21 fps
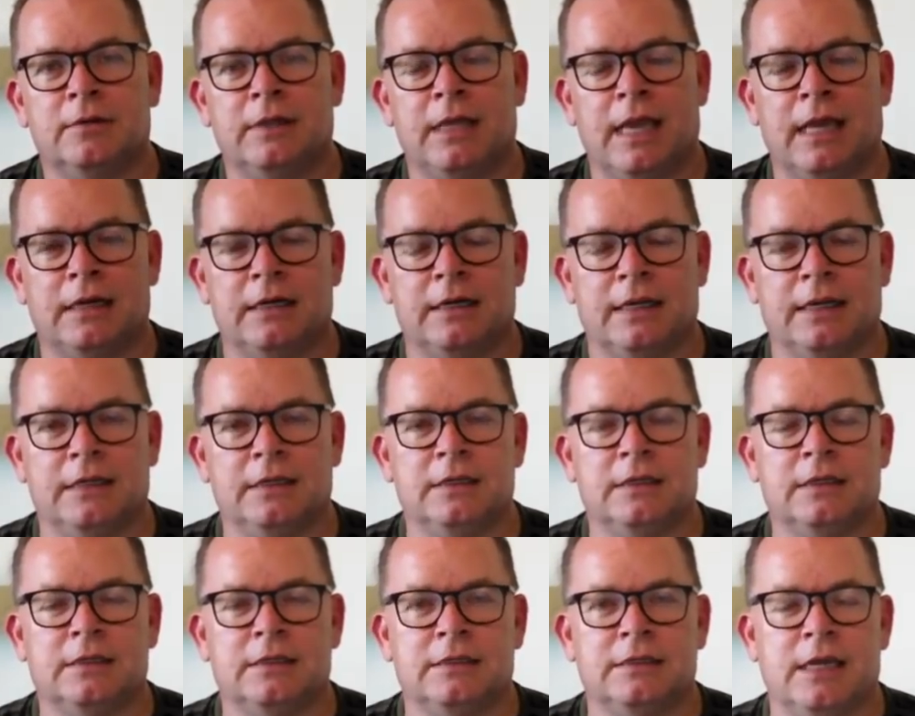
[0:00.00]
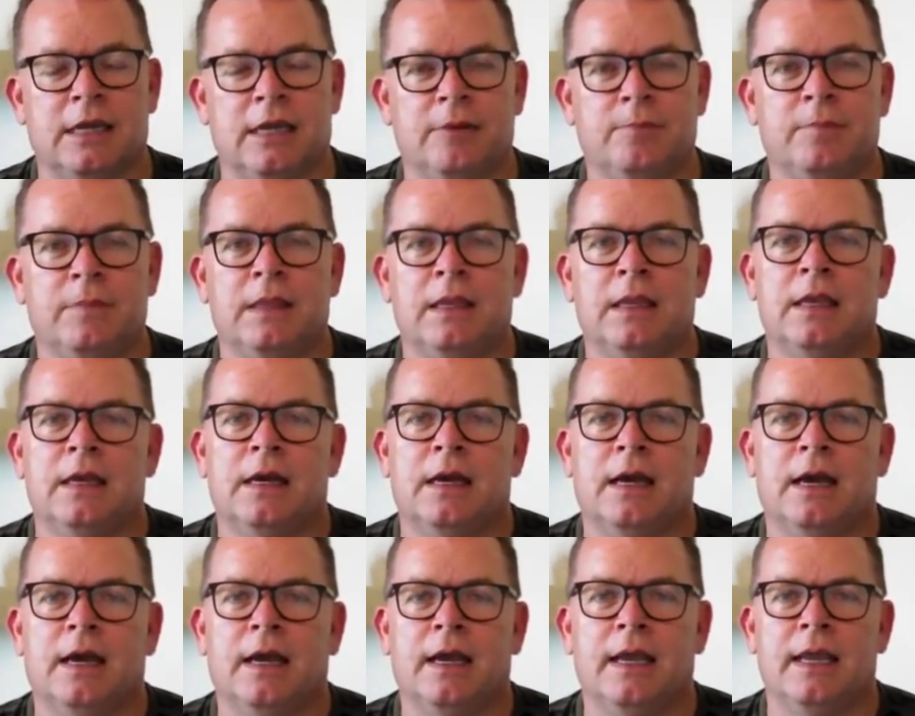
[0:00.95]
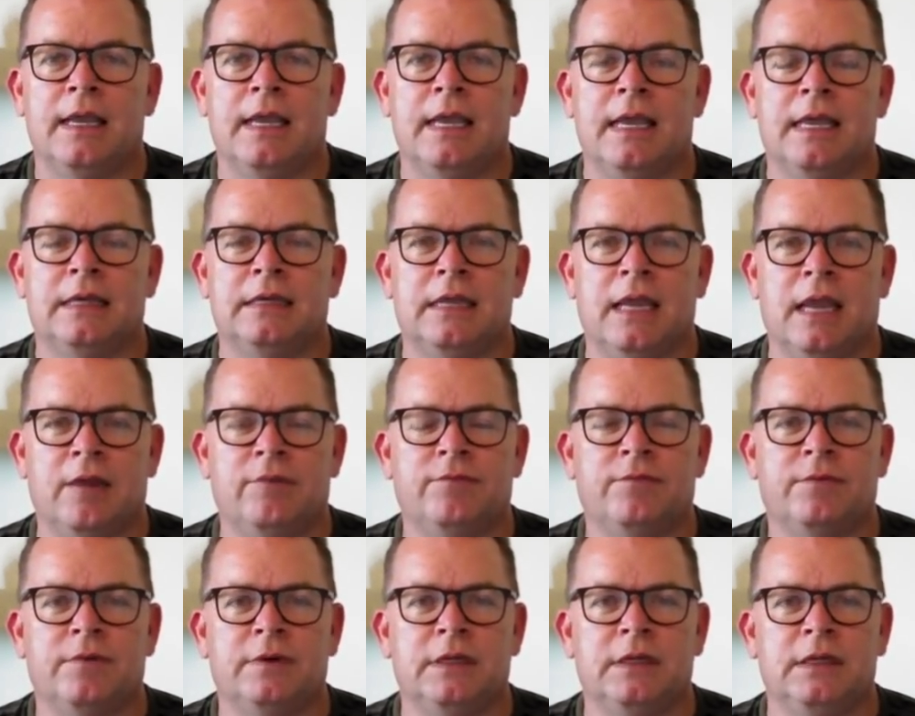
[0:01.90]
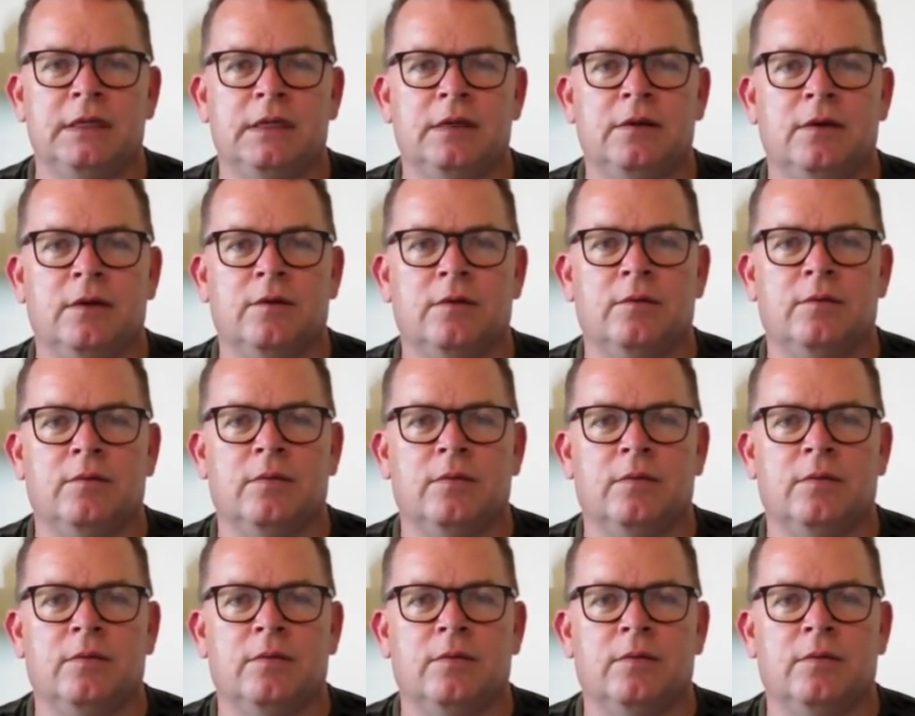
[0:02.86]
candidate at the time. And every